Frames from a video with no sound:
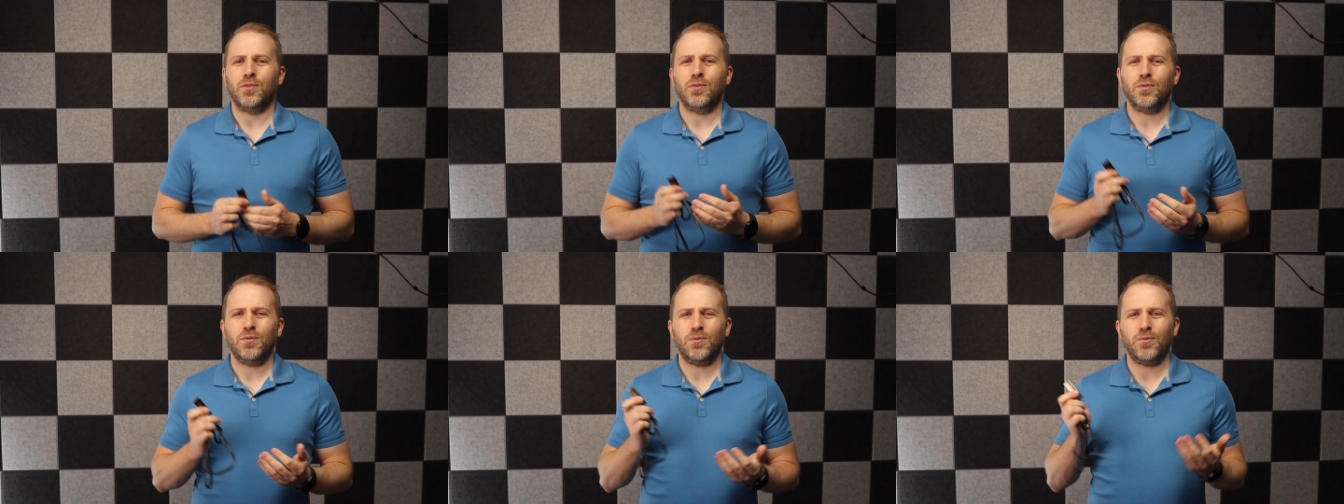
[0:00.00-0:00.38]

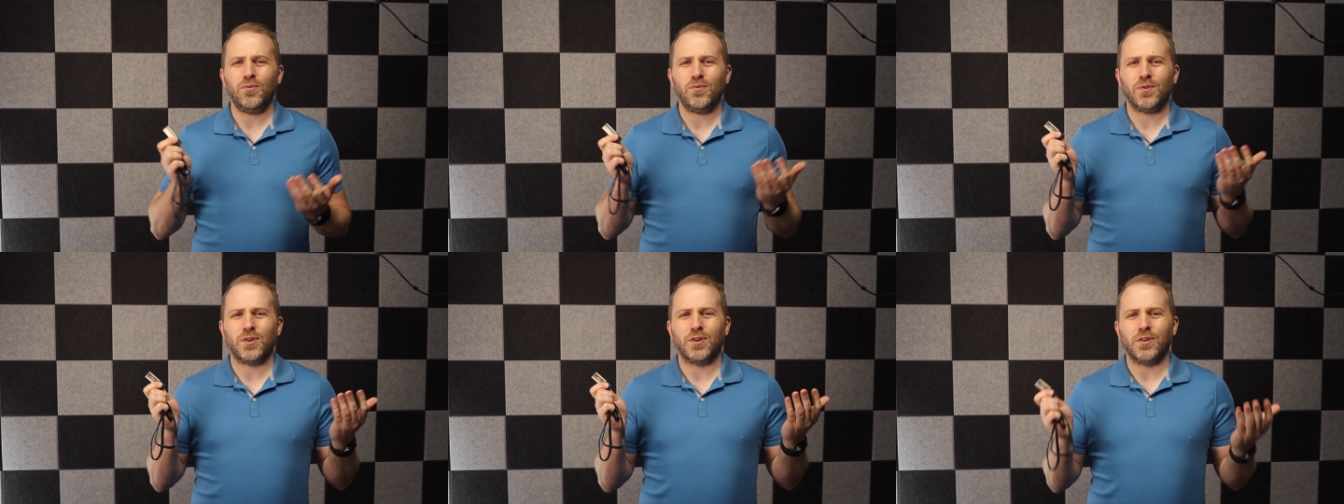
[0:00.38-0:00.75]

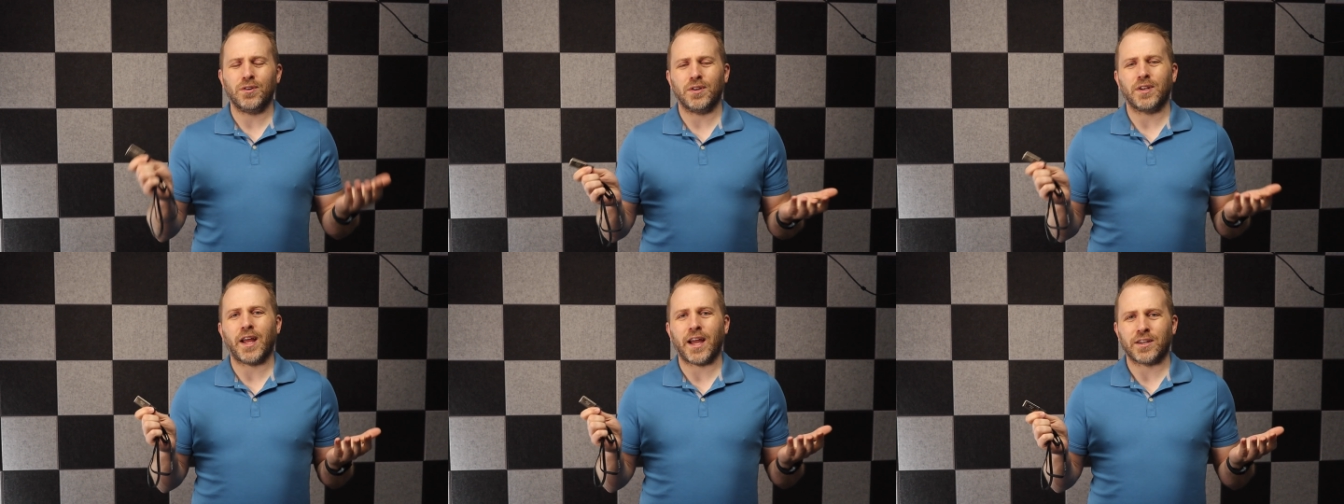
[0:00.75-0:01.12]
who
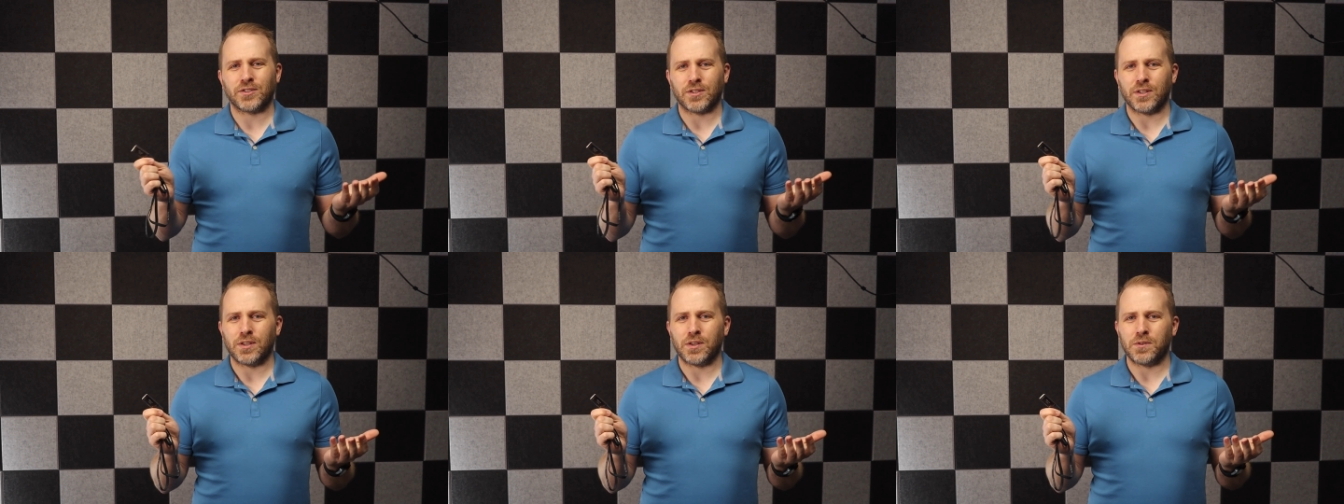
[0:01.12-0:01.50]
could
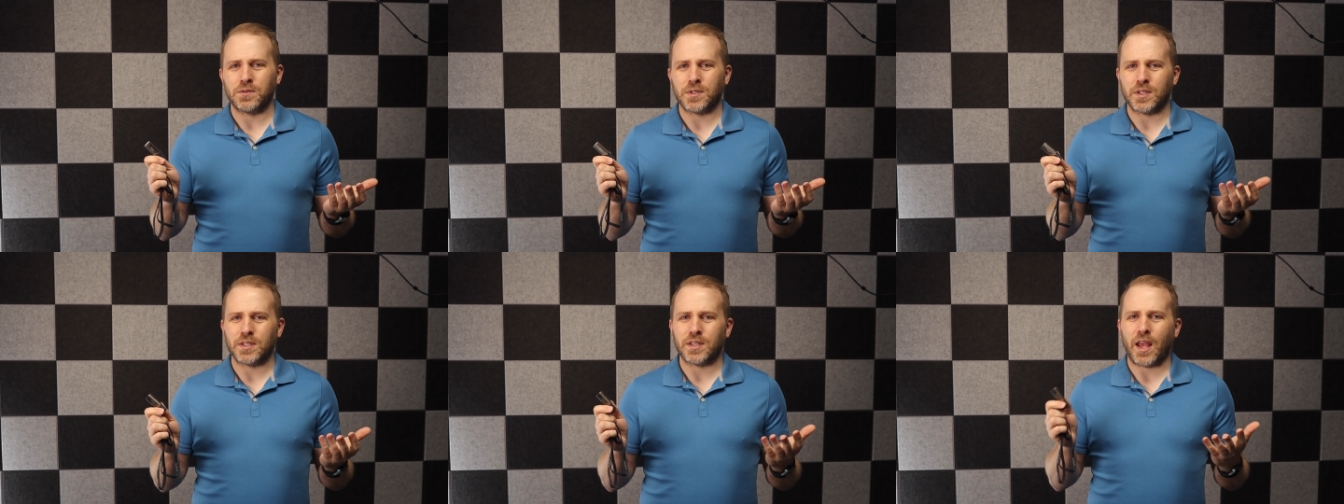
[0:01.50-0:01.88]
actually
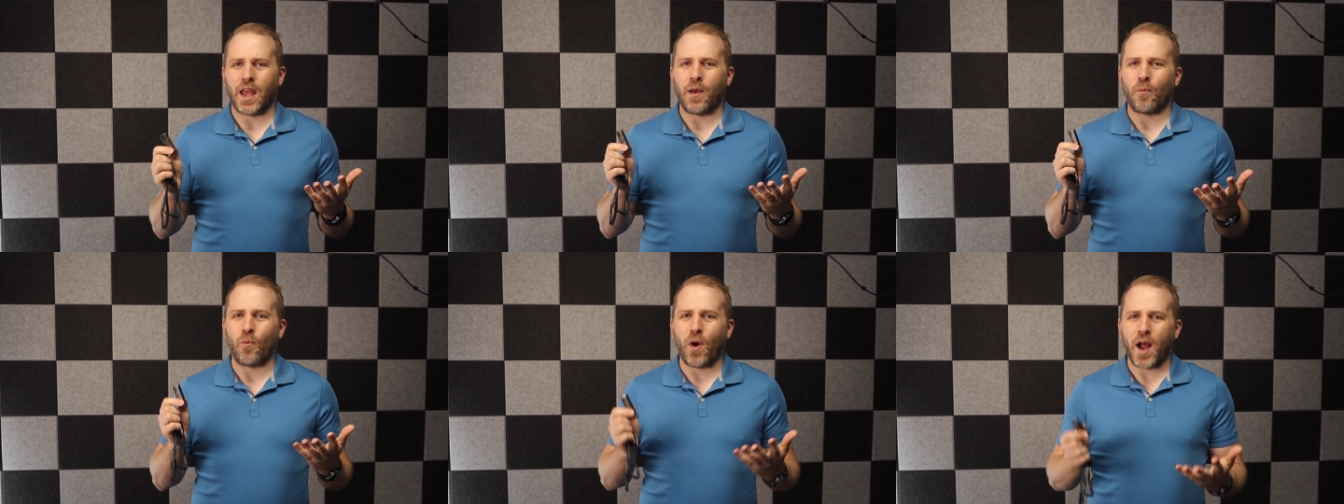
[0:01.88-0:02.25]
use this
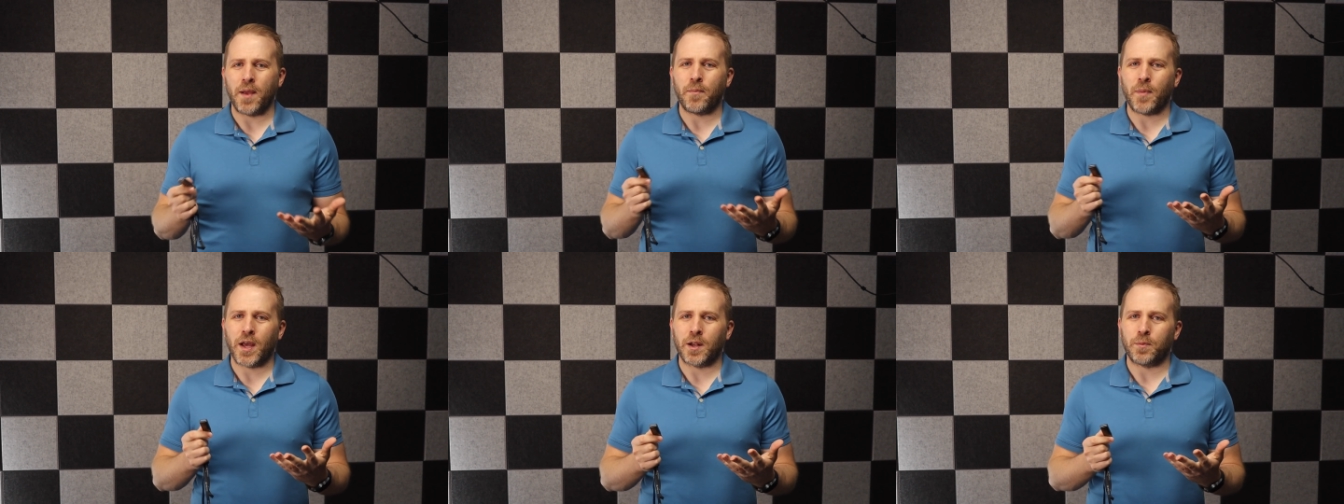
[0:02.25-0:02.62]
and
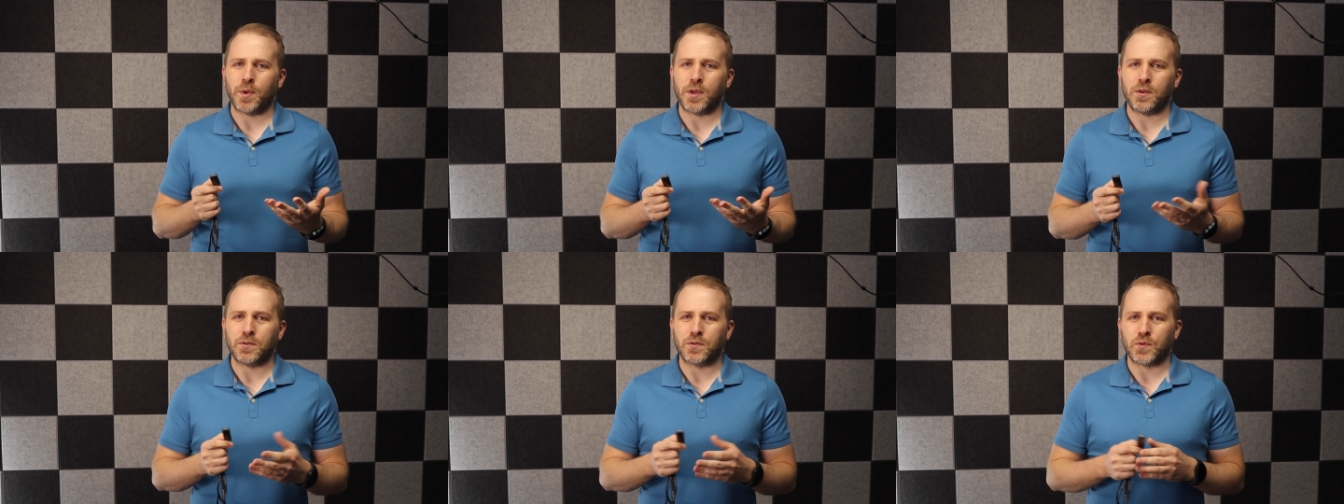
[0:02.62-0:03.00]
why might it
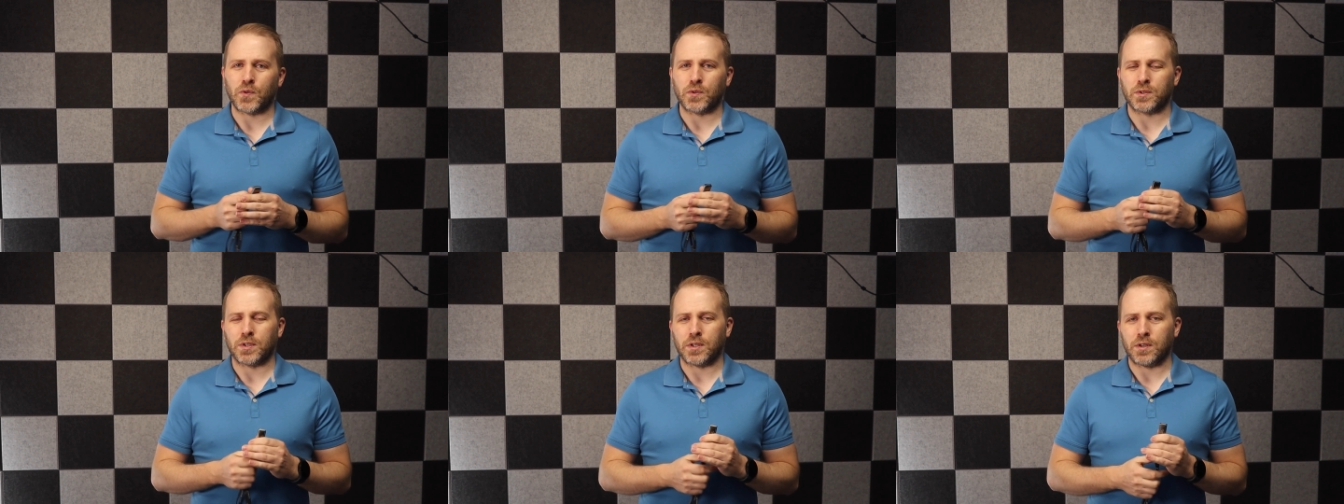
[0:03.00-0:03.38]
be
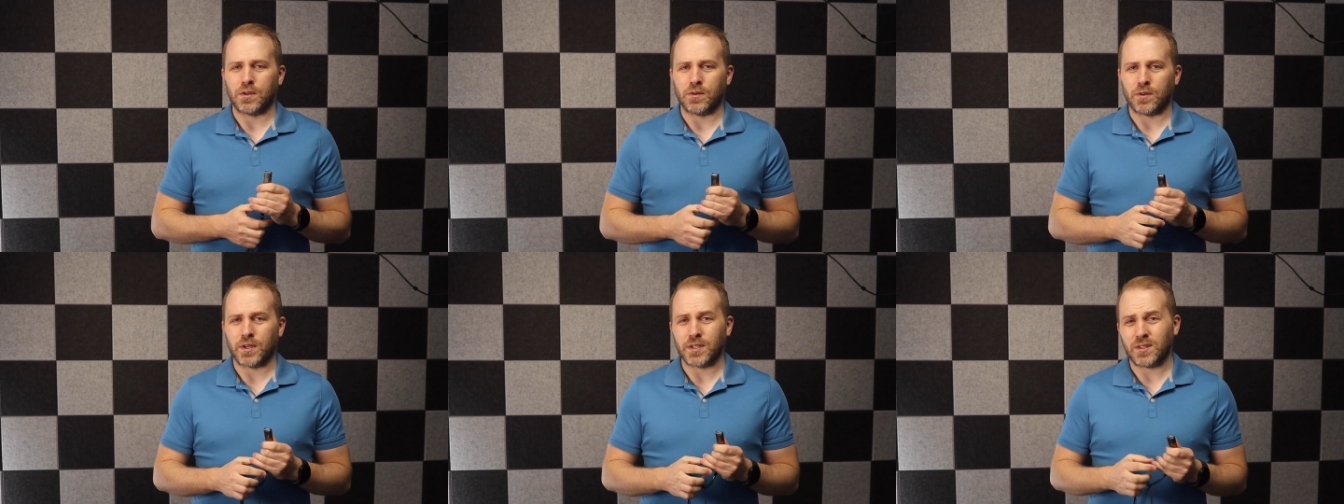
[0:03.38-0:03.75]
useful to
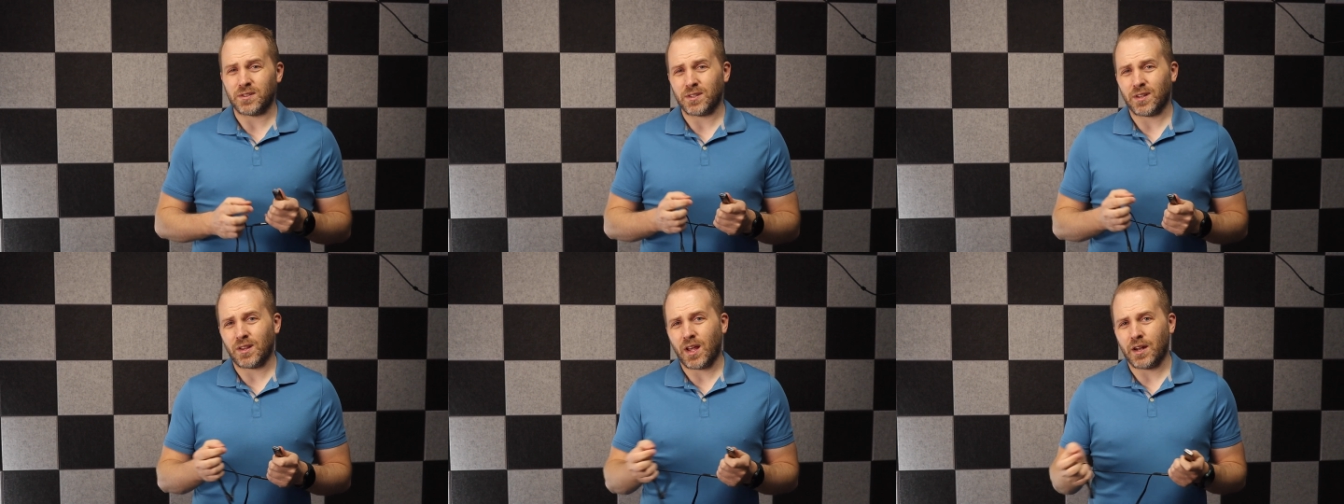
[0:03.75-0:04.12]
you, because
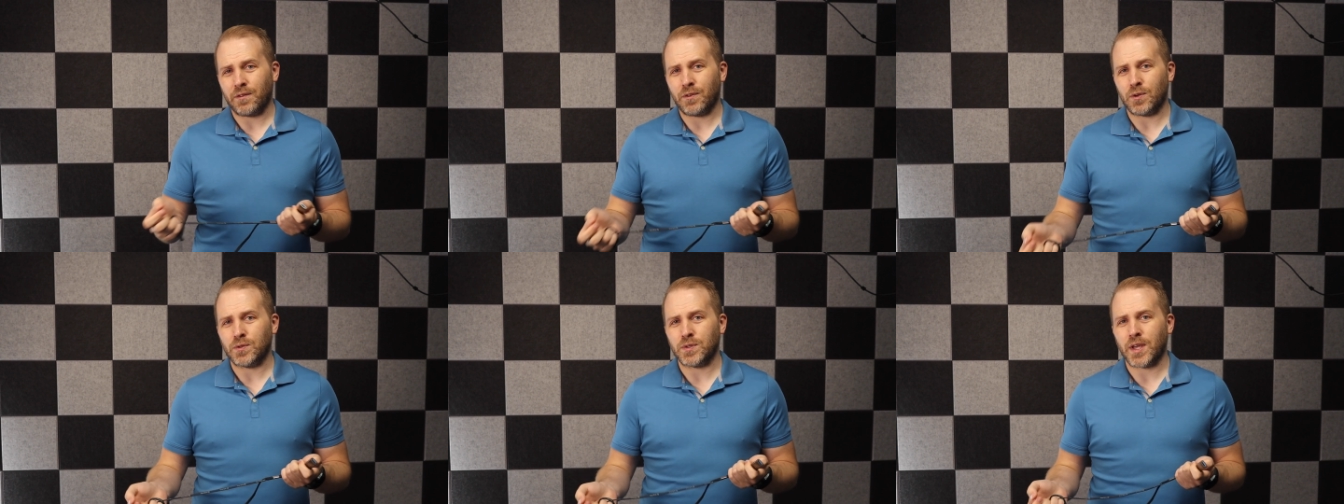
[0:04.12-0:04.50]
there's a lot
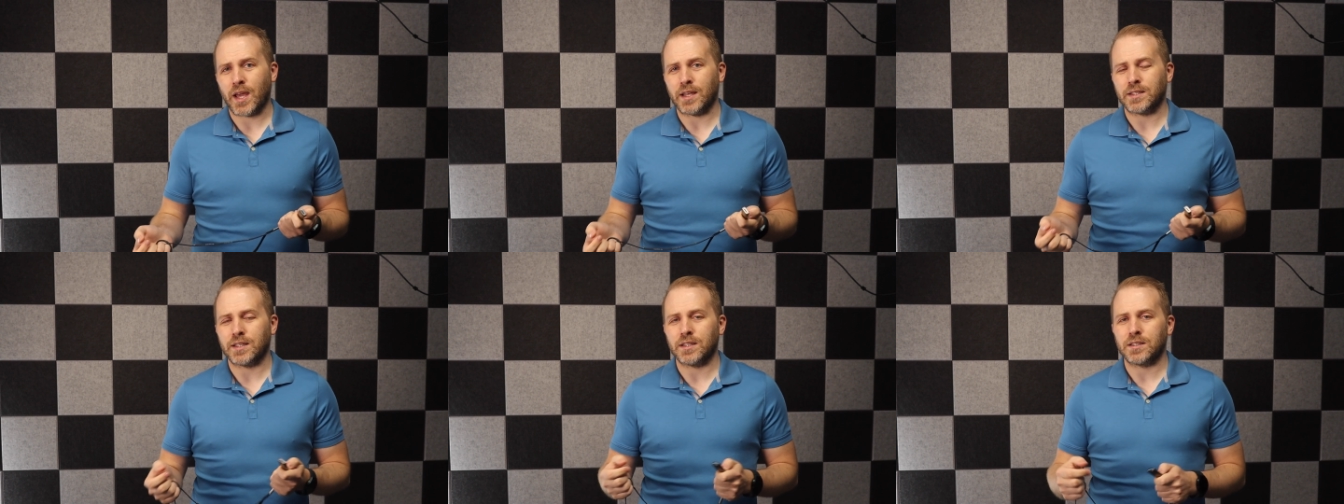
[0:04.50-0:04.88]
of use
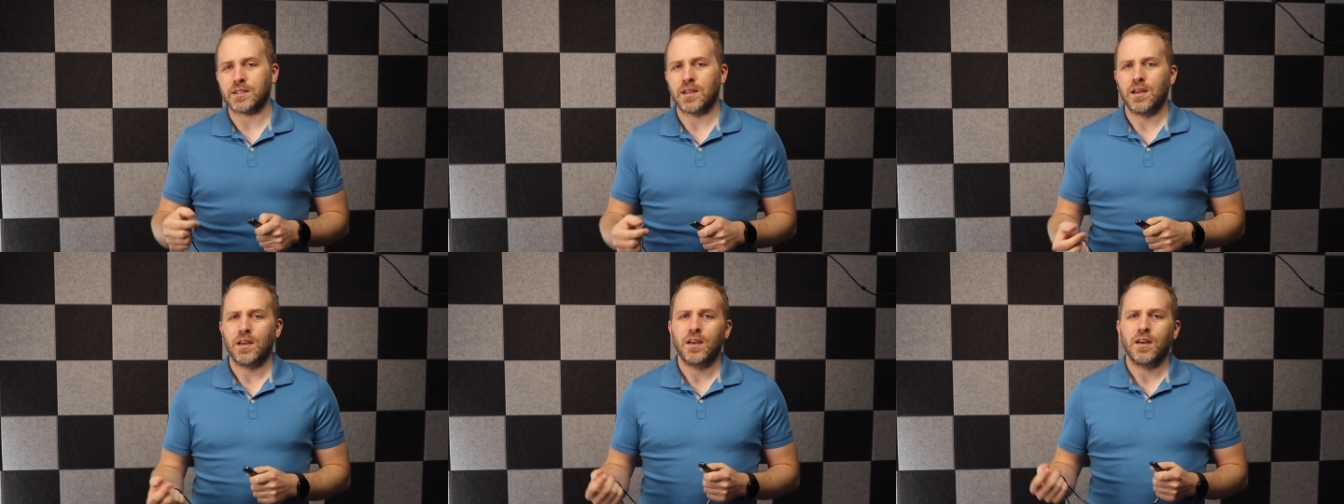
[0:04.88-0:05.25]
cases